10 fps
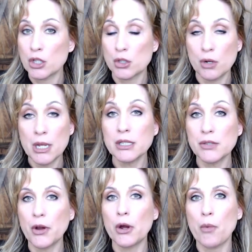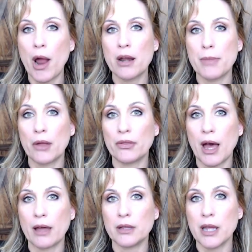So he is very right about
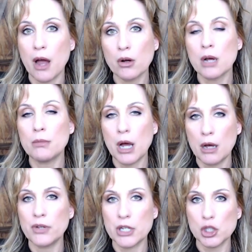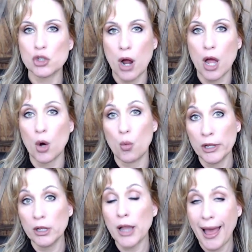that. The outcome of his trial
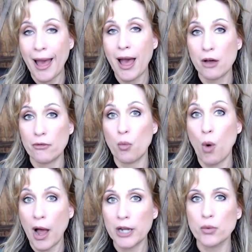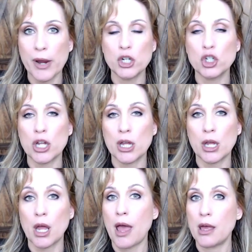will have
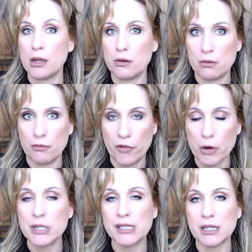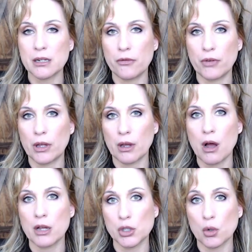wide-ranging and very significant
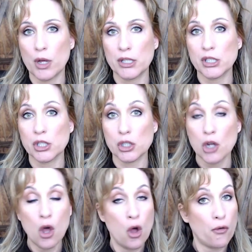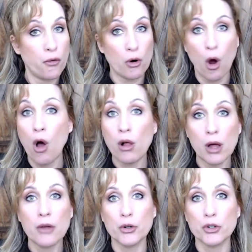consequences for
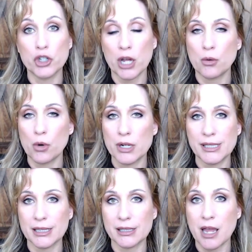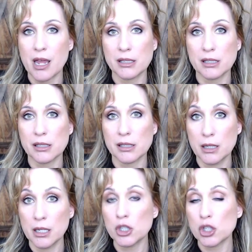all other January 6th cases.
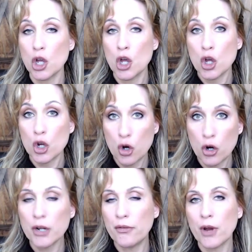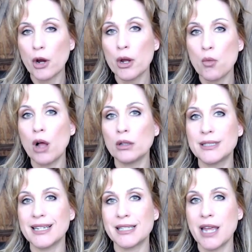This could very well
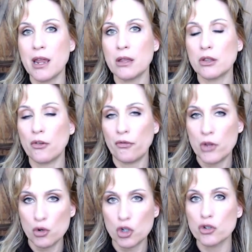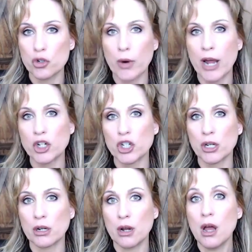dictate the future
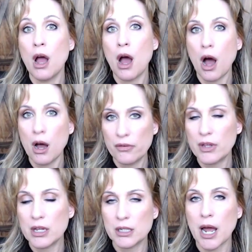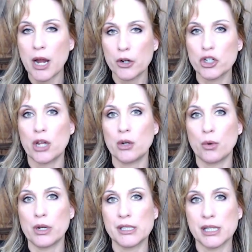direction of the entire
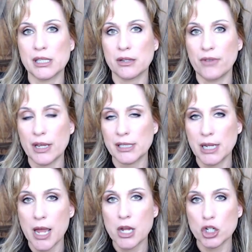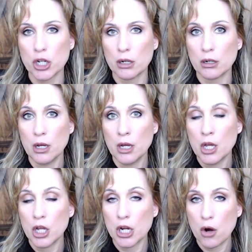January 6th investigation.
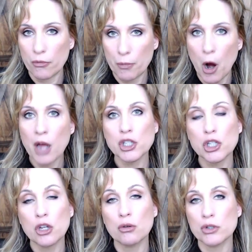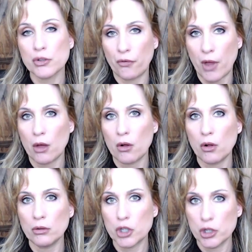You know, if prosecutors
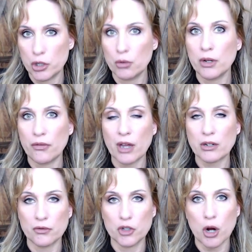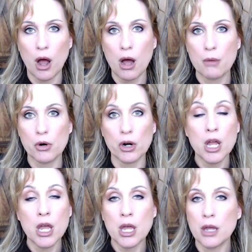fail to do an effective job,
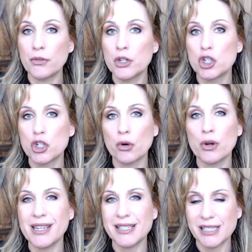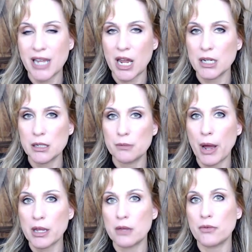or if the jury is tainted
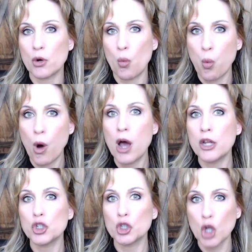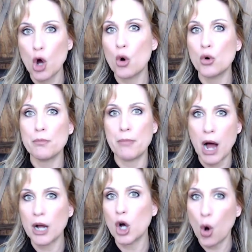by even one lone
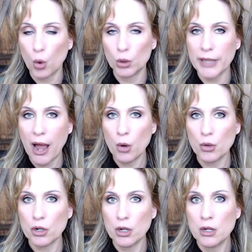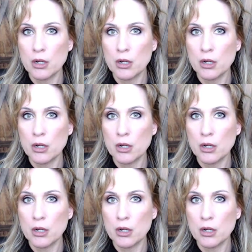MAGA holdout